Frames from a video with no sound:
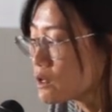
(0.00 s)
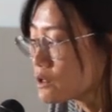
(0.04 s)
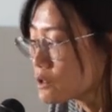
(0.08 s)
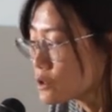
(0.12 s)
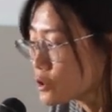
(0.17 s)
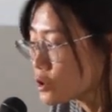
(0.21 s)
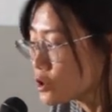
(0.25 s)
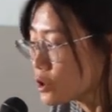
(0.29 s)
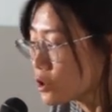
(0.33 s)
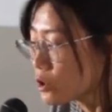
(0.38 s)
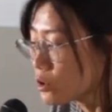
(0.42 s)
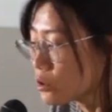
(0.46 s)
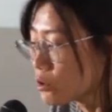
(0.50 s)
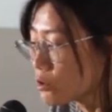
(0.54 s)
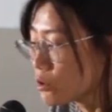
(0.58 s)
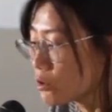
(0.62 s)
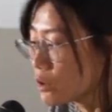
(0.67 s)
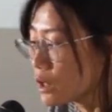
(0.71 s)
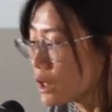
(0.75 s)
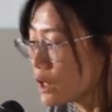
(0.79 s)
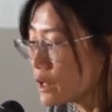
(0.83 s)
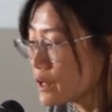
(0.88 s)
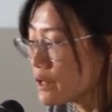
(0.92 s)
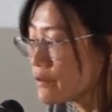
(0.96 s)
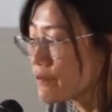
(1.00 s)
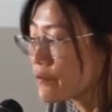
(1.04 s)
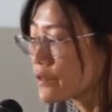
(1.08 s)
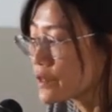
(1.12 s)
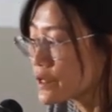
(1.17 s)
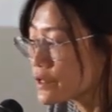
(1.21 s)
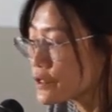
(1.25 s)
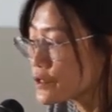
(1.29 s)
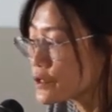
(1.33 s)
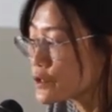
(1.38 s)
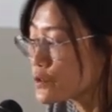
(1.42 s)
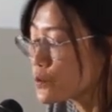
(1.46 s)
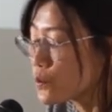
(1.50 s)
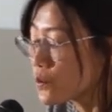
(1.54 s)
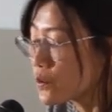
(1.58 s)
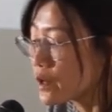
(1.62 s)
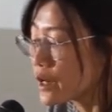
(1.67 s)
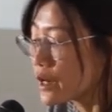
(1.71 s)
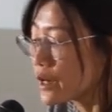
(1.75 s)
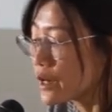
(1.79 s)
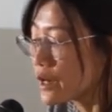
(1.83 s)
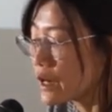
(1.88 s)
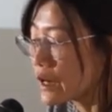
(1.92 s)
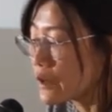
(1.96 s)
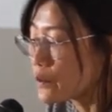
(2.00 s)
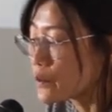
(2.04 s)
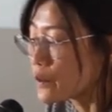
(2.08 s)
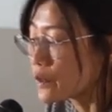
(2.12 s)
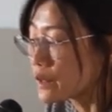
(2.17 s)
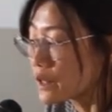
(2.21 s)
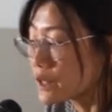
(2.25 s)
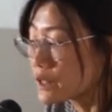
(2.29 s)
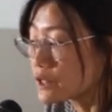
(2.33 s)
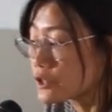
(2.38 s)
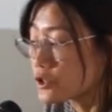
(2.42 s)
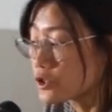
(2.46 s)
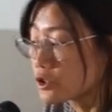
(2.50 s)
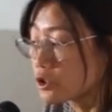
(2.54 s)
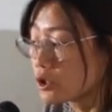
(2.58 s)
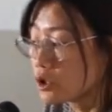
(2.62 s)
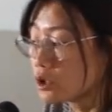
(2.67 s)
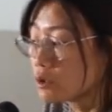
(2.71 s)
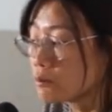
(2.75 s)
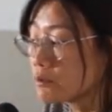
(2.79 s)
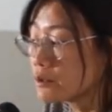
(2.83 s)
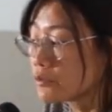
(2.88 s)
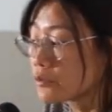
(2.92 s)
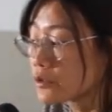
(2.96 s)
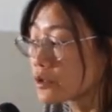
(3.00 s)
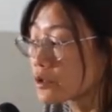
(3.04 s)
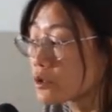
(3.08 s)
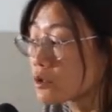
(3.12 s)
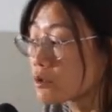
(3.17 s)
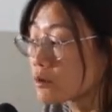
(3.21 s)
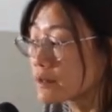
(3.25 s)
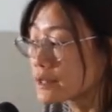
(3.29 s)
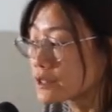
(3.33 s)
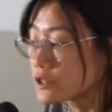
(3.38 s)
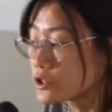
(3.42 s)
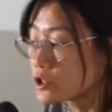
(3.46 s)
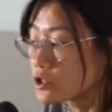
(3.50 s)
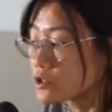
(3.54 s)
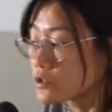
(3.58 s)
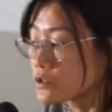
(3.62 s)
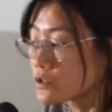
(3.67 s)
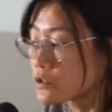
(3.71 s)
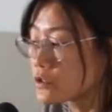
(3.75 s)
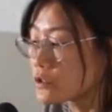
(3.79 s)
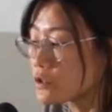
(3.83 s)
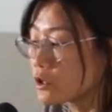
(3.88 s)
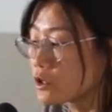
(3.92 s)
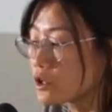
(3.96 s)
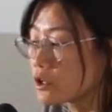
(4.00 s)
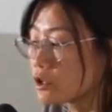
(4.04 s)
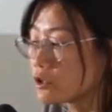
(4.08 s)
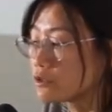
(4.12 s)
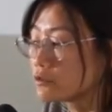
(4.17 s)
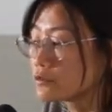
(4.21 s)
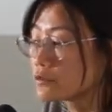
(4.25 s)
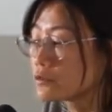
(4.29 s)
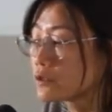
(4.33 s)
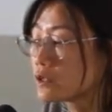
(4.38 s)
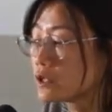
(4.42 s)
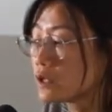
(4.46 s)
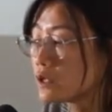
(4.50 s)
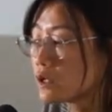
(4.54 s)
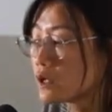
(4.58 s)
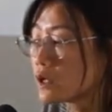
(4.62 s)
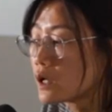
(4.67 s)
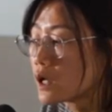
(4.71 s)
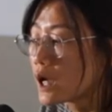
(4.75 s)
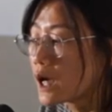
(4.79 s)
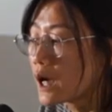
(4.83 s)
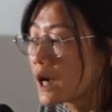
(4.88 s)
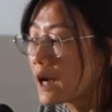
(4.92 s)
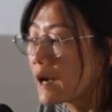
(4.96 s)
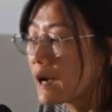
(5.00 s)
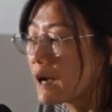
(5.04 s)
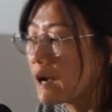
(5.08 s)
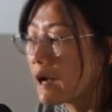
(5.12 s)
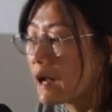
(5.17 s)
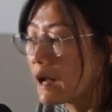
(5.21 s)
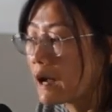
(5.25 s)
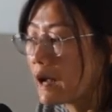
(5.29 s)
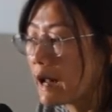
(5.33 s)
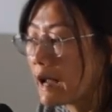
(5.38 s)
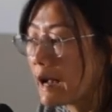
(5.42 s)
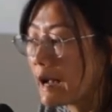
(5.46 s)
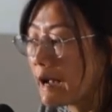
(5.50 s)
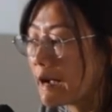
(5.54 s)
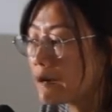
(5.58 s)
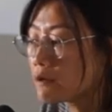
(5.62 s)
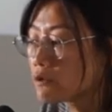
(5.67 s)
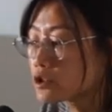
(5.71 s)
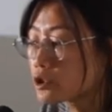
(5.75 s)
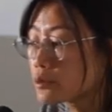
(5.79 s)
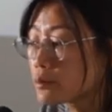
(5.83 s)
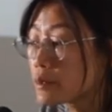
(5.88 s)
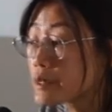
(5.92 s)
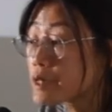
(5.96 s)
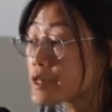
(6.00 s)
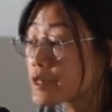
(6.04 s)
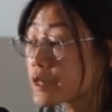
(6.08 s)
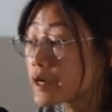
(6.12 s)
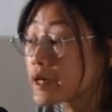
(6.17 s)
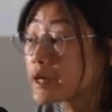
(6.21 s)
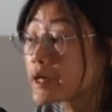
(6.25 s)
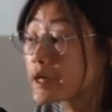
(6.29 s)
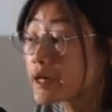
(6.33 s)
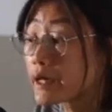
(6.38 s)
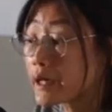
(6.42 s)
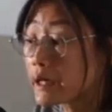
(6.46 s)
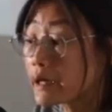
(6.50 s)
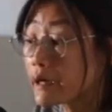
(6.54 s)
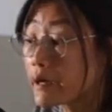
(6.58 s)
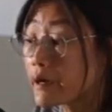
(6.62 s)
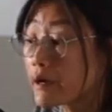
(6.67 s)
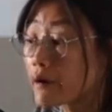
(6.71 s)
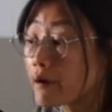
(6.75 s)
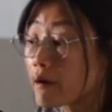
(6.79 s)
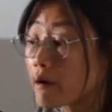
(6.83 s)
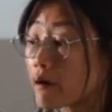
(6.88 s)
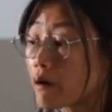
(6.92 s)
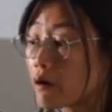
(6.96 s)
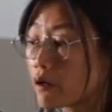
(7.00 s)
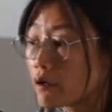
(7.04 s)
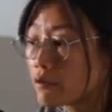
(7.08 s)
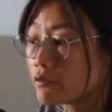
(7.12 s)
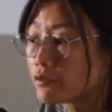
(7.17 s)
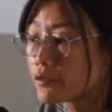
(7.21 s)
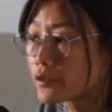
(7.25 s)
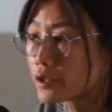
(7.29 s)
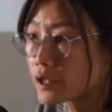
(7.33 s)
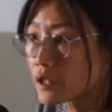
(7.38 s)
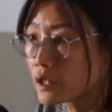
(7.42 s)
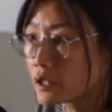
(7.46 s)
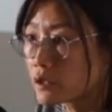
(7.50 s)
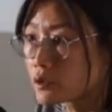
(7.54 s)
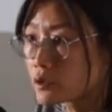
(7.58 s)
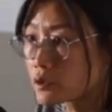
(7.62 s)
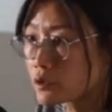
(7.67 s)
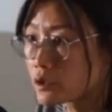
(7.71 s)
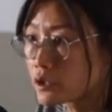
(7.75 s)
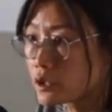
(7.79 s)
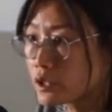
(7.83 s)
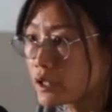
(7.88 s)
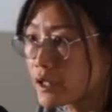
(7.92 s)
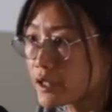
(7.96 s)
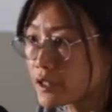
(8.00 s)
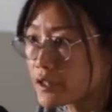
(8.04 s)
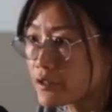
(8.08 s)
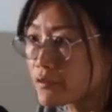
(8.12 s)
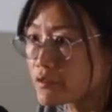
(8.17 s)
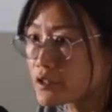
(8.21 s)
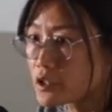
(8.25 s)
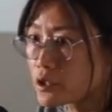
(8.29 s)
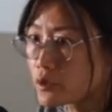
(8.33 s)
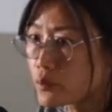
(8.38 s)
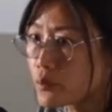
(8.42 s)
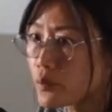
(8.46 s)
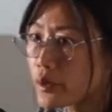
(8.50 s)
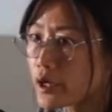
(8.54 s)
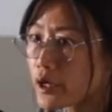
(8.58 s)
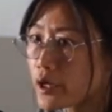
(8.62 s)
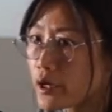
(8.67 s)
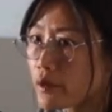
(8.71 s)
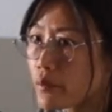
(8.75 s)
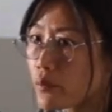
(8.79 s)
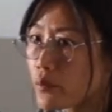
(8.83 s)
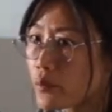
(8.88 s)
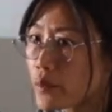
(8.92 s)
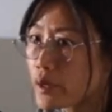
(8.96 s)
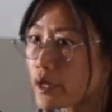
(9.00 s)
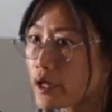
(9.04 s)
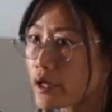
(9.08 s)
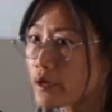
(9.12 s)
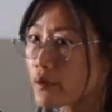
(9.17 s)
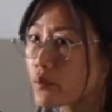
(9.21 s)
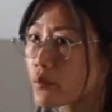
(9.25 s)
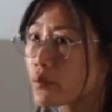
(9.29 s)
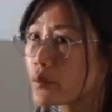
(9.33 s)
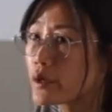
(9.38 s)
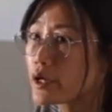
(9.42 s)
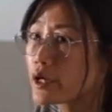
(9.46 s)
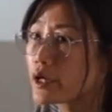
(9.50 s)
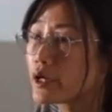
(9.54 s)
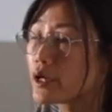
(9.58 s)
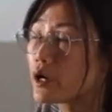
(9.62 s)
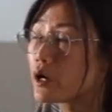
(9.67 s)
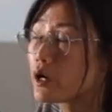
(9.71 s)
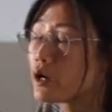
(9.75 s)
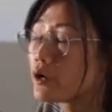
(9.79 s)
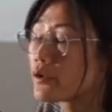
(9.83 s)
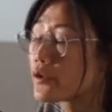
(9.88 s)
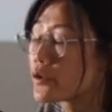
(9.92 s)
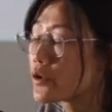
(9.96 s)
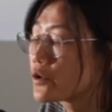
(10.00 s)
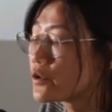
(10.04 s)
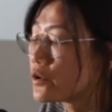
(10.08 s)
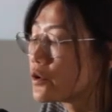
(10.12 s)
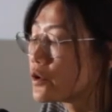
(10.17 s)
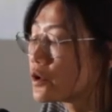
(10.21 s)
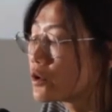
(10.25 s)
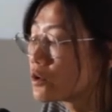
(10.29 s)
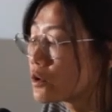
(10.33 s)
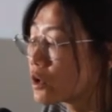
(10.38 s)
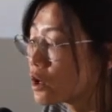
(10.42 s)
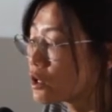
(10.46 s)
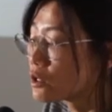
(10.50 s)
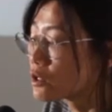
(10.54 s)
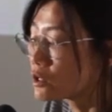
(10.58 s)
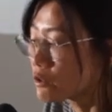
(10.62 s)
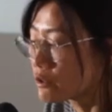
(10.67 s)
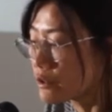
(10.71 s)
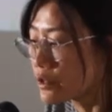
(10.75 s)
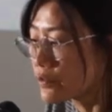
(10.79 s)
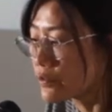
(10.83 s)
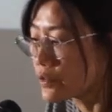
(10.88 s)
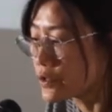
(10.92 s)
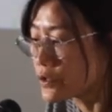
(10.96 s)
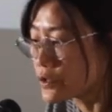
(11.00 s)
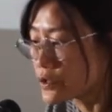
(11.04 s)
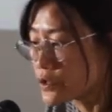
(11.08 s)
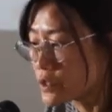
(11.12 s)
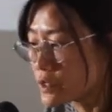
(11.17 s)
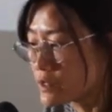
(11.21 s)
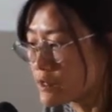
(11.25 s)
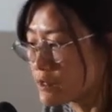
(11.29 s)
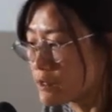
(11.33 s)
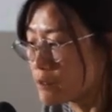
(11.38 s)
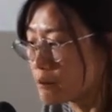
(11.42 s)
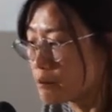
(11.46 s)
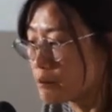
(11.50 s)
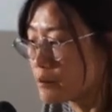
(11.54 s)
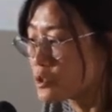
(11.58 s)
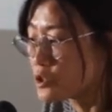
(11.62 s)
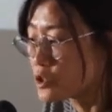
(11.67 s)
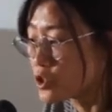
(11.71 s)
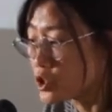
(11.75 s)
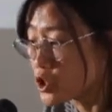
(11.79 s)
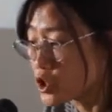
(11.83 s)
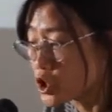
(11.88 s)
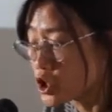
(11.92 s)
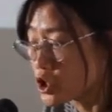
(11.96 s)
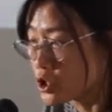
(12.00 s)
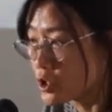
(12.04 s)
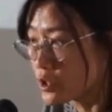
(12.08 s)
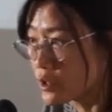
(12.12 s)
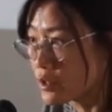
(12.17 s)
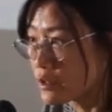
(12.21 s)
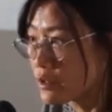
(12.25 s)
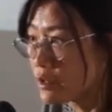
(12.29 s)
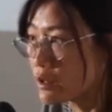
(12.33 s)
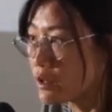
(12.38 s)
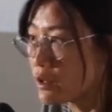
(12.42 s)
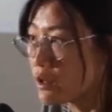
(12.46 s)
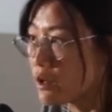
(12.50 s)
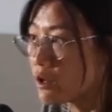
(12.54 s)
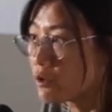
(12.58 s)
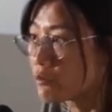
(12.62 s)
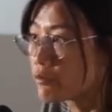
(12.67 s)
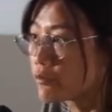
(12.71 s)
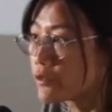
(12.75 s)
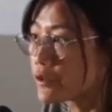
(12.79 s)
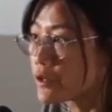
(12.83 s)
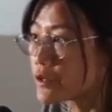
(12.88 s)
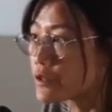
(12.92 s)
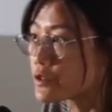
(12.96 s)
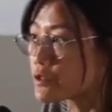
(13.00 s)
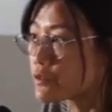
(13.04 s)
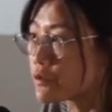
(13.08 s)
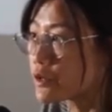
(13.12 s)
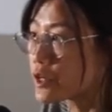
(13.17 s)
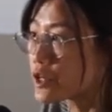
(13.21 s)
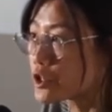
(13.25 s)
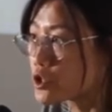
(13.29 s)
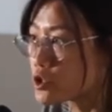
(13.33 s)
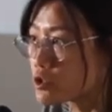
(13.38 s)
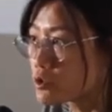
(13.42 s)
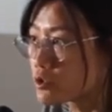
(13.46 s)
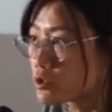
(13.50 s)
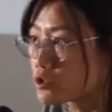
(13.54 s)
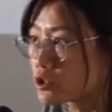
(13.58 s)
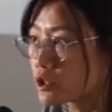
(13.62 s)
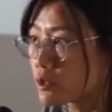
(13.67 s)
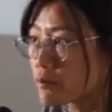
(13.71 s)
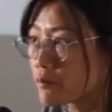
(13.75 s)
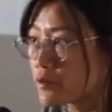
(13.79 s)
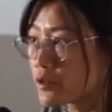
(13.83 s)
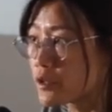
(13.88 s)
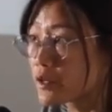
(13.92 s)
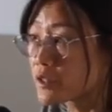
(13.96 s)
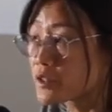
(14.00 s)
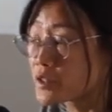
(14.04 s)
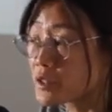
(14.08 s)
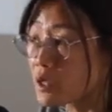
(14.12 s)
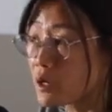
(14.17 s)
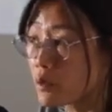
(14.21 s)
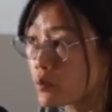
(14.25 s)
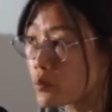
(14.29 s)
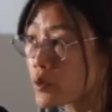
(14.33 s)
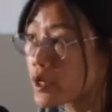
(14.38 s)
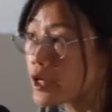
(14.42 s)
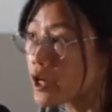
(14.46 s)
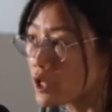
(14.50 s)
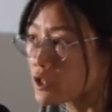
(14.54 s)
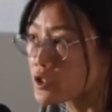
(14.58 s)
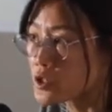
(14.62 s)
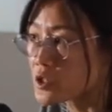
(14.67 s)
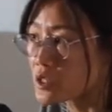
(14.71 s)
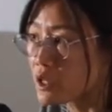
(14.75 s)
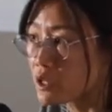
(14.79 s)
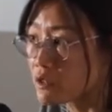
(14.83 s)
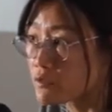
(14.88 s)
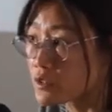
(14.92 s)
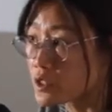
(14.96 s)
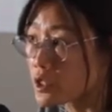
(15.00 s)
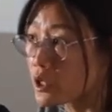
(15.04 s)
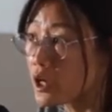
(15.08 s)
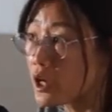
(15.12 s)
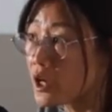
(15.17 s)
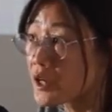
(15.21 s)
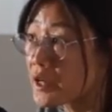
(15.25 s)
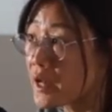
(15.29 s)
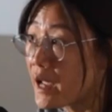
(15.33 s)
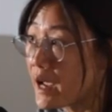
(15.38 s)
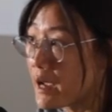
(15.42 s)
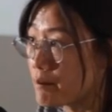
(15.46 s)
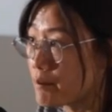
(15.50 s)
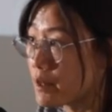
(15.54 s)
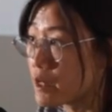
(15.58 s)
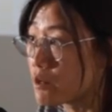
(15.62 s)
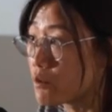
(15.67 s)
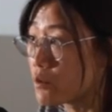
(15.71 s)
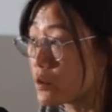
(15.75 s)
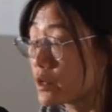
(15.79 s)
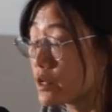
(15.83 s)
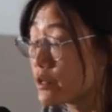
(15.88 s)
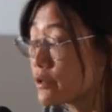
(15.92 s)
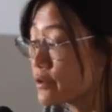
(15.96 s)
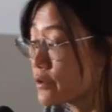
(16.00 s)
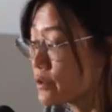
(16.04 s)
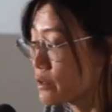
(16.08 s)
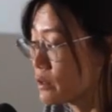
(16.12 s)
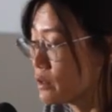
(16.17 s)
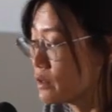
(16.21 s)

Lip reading: So in this way, I would like to open the questions of how do we take care of the cultural collective so we are no longer in this position of these very short-term things that we ourselves are unhappy with,